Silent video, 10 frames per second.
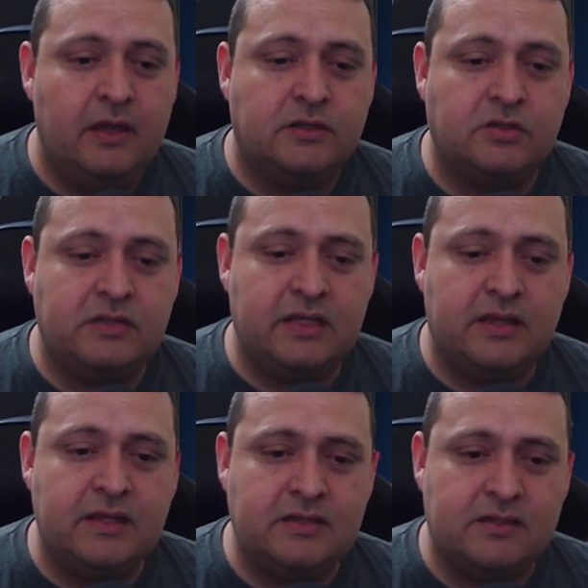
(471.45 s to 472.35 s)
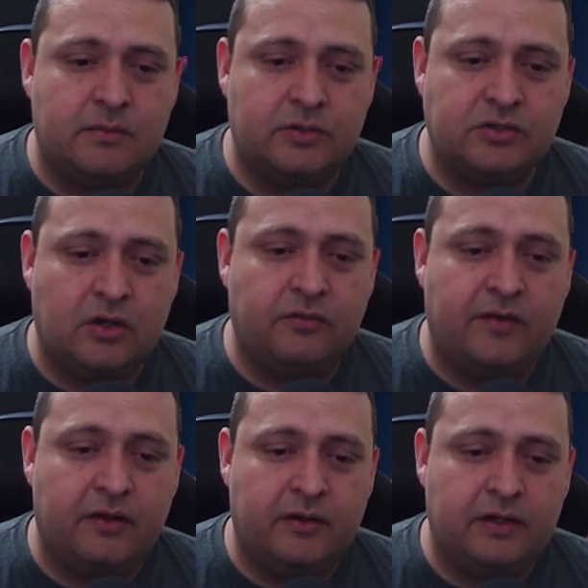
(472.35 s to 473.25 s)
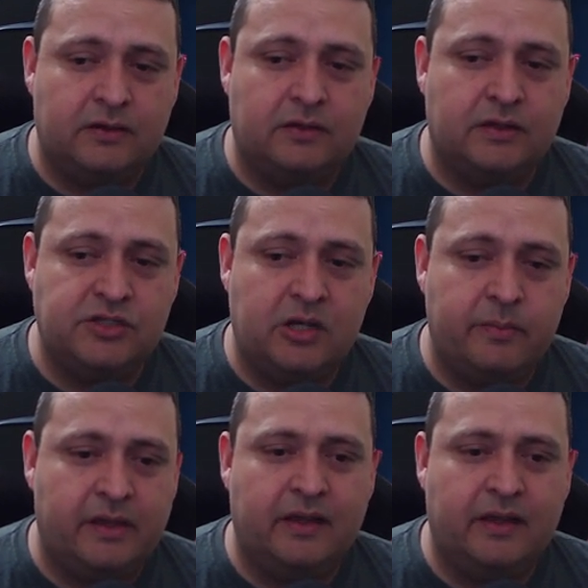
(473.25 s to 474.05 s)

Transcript: So see, these numbers are very legitimate.